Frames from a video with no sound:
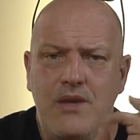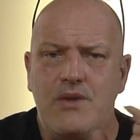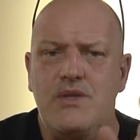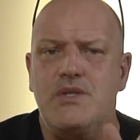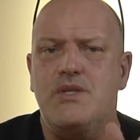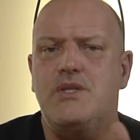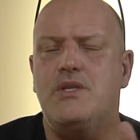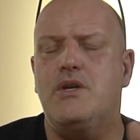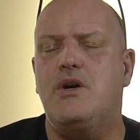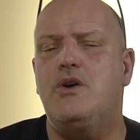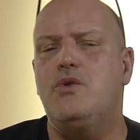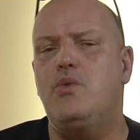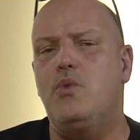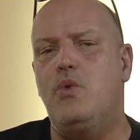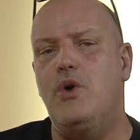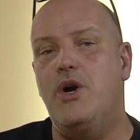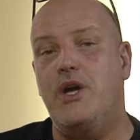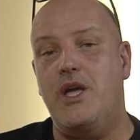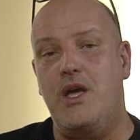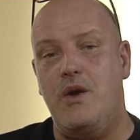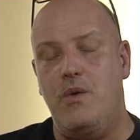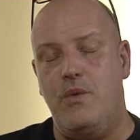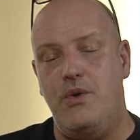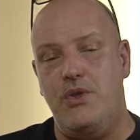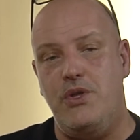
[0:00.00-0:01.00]
you start
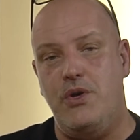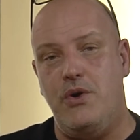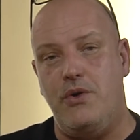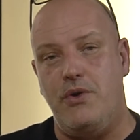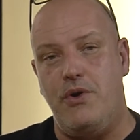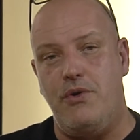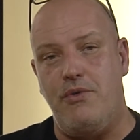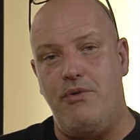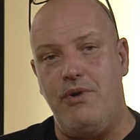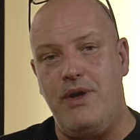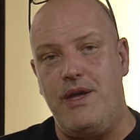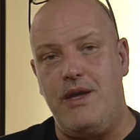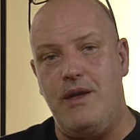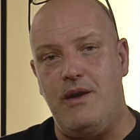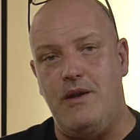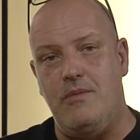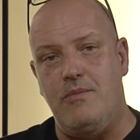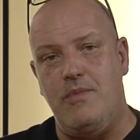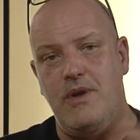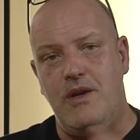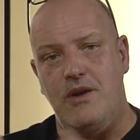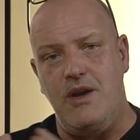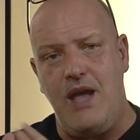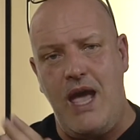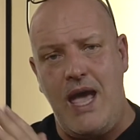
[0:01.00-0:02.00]
working with your curriculum
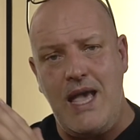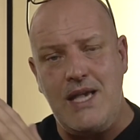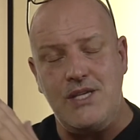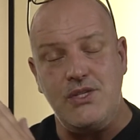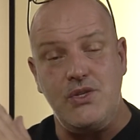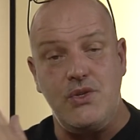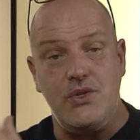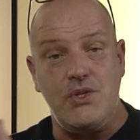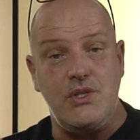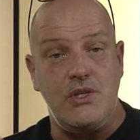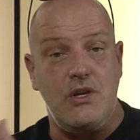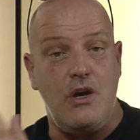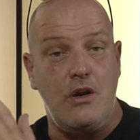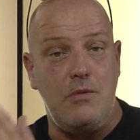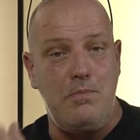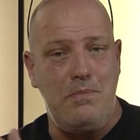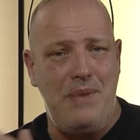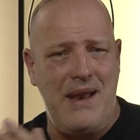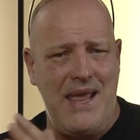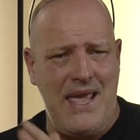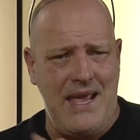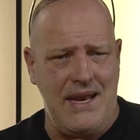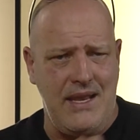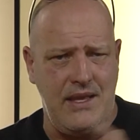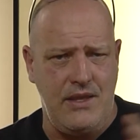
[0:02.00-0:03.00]
and as you start
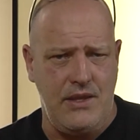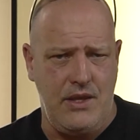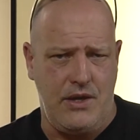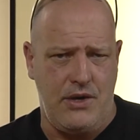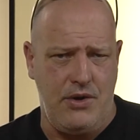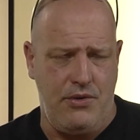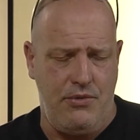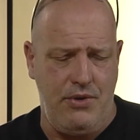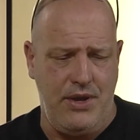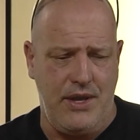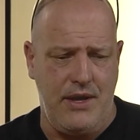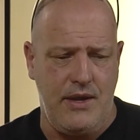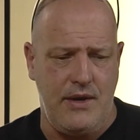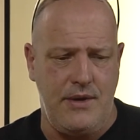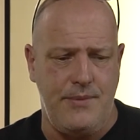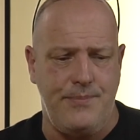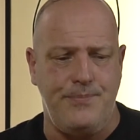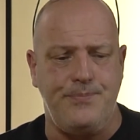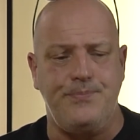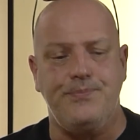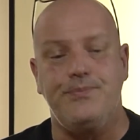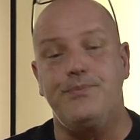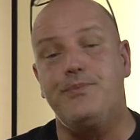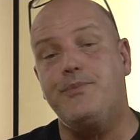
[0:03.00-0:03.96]
planning the curriculum,